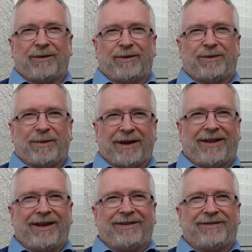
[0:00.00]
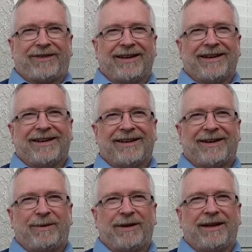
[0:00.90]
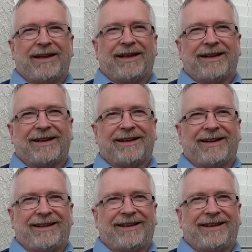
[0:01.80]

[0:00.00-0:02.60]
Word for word: that with my life. Um, uh,